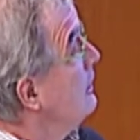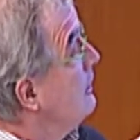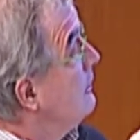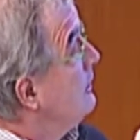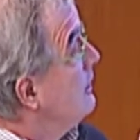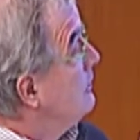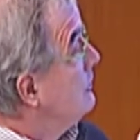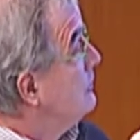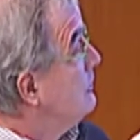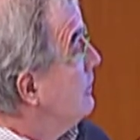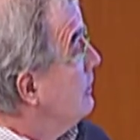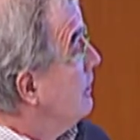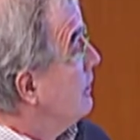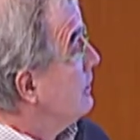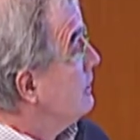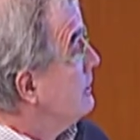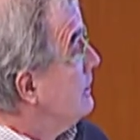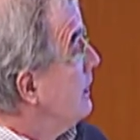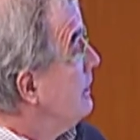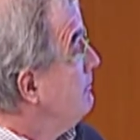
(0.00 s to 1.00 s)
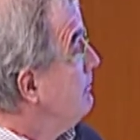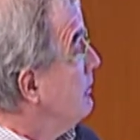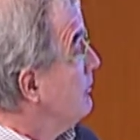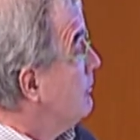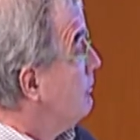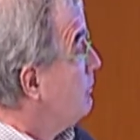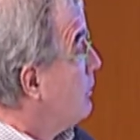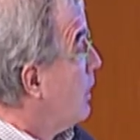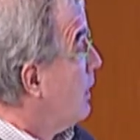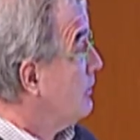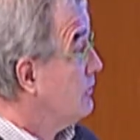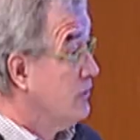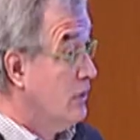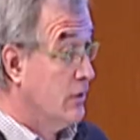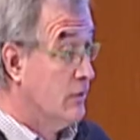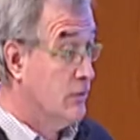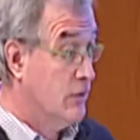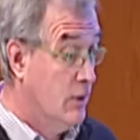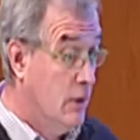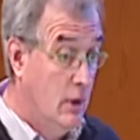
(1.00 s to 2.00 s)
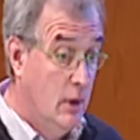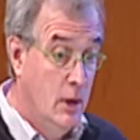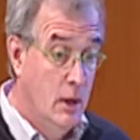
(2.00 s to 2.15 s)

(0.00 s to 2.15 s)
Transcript: this uh, type of process.